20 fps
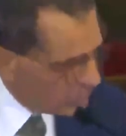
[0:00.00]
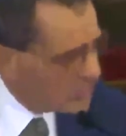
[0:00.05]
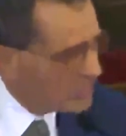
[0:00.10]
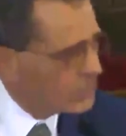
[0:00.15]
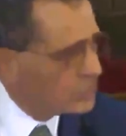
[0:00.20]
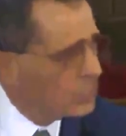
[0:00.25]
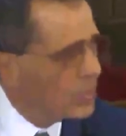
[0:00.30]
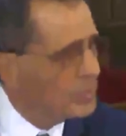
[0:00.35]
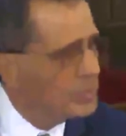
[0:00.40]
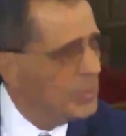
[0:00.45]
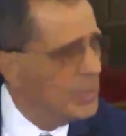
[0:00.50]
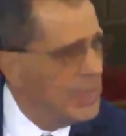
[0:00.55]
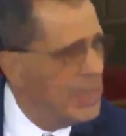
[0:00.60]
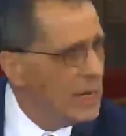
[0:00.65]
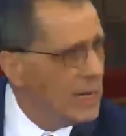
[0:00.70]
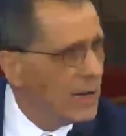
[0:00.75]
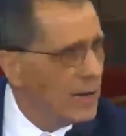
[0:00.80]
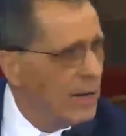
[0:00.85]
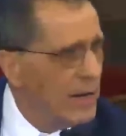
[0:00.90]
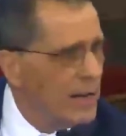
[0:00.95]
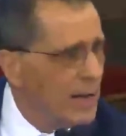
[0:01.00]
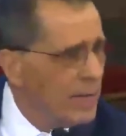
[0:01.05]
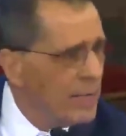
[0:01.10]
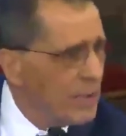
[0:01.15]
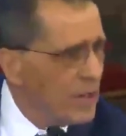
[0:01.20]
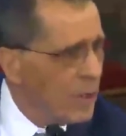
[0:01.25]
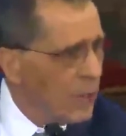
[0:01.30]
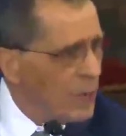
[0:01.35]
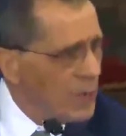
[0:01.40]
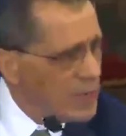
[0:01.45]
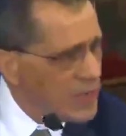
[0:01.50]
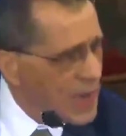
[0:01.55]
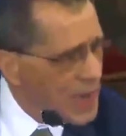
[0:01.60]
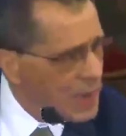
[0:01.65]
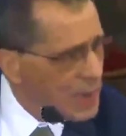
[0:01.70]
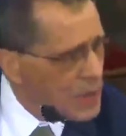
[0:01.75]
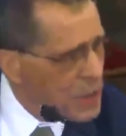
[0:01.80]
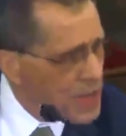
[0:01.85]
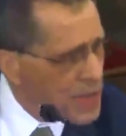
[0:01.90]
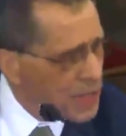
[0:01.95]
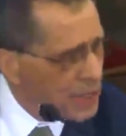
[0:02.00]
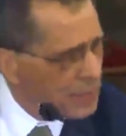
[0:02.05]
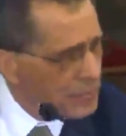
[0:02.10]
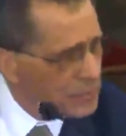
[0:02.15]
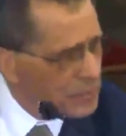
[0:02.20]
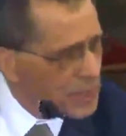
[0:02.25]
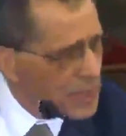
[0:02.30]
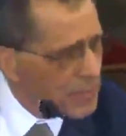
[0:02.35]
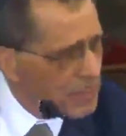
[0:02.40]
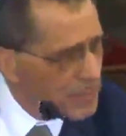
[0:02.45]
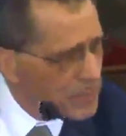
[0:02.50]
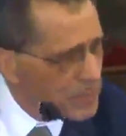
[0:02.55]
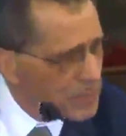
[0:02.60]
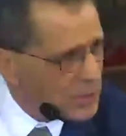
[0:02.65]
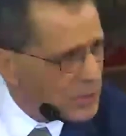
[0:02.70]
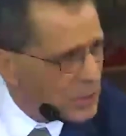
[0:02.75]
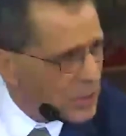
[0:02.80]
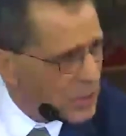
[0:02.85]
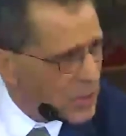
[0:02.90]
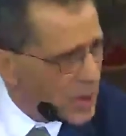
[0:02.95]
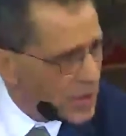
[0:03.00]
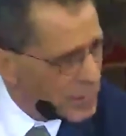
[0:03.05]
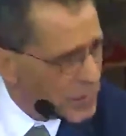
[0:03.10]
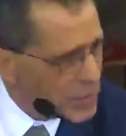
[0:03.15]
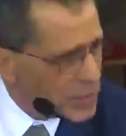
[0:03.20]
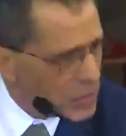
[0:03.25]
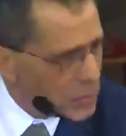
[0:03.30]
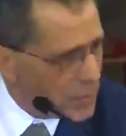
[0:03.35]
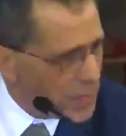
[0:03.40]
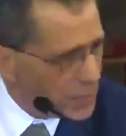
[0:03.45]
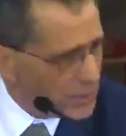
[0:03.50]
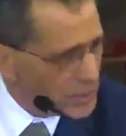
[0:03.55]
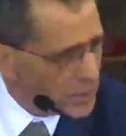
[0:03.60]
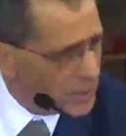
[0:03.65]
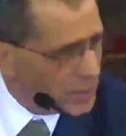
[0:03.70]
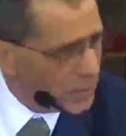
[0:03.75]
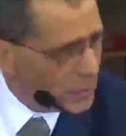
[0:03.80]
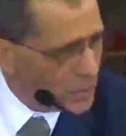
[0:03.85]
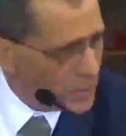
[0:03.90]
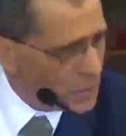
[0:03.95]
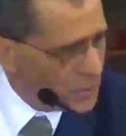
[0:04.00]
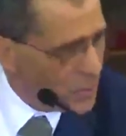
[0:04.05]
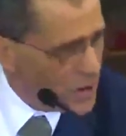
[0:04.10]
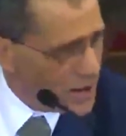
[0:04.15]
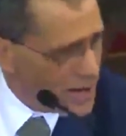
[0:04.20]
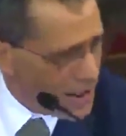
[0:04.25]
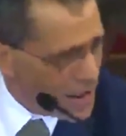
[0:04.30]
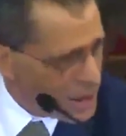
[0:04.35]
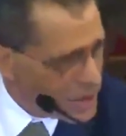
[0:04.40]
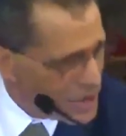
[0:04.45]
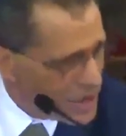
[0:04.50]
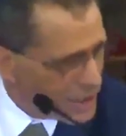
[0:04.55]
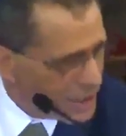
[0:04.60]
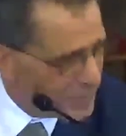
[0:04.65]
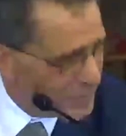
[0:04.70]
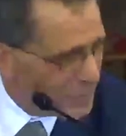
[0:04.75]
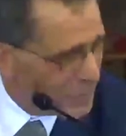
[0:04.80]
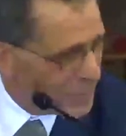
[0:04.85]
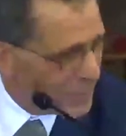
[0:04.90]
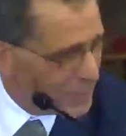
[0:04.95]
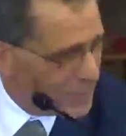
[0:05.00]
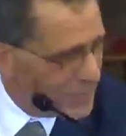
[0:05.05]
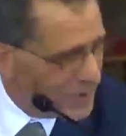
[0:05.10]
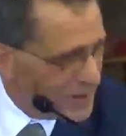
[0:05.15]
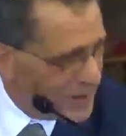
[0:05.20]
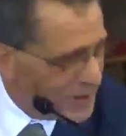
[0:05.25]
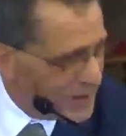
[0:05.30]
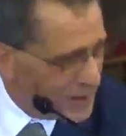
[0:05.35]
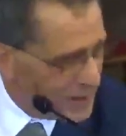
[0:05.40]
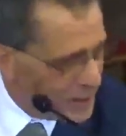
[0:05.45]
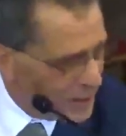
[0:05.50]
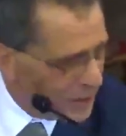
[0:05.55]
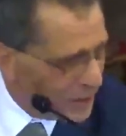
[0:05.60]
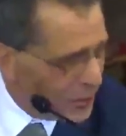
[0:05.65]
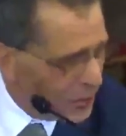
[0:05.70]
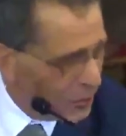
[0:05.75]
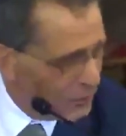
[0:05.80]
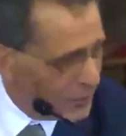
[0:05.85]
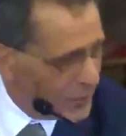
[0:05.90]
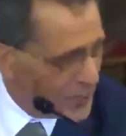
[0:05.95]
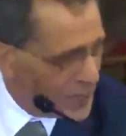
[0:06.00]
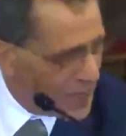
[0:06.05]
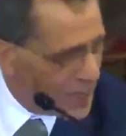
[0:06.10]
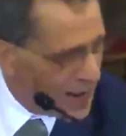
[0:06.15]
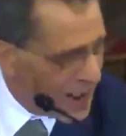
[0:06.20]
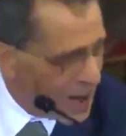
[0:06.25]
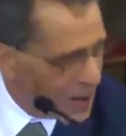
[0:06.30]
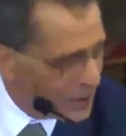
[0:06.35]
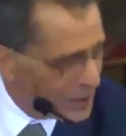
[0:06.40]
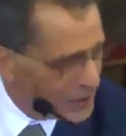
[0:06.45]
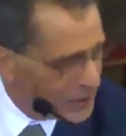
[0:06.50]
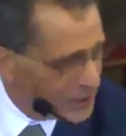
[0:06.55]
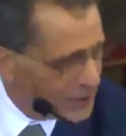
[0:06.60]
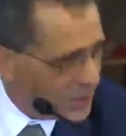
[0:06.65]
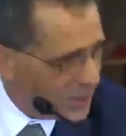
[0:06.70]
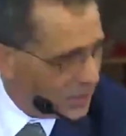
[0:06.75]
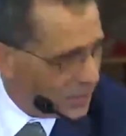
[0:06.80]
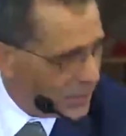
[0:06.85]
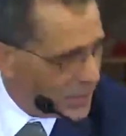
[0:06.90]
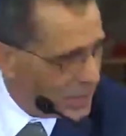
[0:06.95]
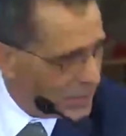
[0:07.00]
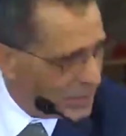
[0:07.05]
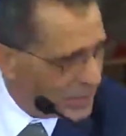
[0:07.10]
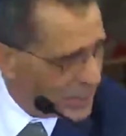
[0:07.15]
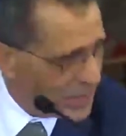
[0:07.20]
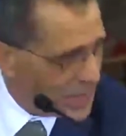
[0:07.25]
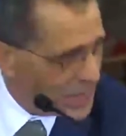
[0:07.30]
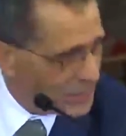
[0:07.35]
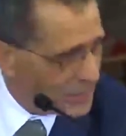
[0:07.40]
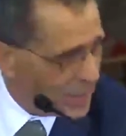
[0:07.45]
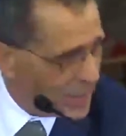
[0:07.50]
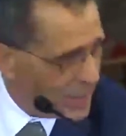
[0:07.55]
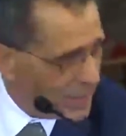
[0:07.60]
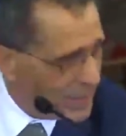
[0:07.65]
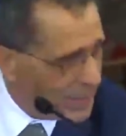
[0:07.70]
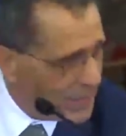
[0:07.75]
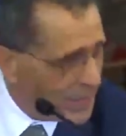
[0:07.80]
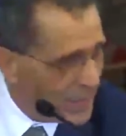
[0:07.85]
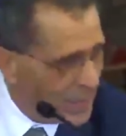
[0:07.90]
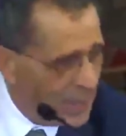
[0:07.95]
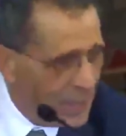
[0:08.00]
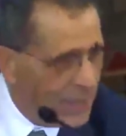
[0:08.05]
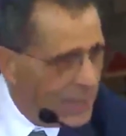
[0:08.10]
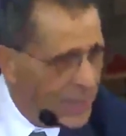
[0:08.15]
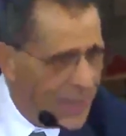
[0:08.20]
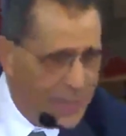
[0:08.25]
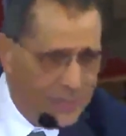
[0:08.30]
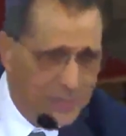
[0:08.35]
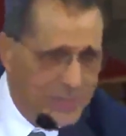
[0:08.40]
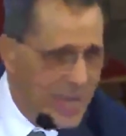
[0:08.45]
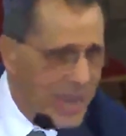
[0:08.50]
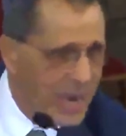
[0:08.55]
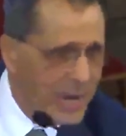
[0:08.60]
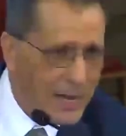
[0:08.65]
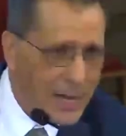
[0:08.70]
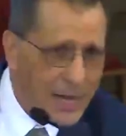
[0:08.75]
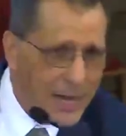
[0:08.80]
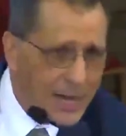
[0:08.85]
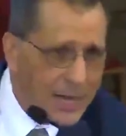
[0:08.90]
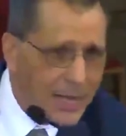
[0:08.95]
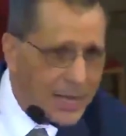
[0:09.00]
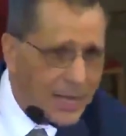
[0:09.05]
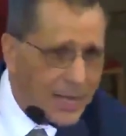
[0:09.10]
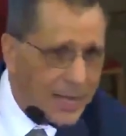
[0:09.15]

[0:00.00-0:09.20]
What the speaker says: little description here, we tend to think of sleep as just turn off the switch and we're doing nothing for hopefully 8 hours or whatever the case might be. That's not it.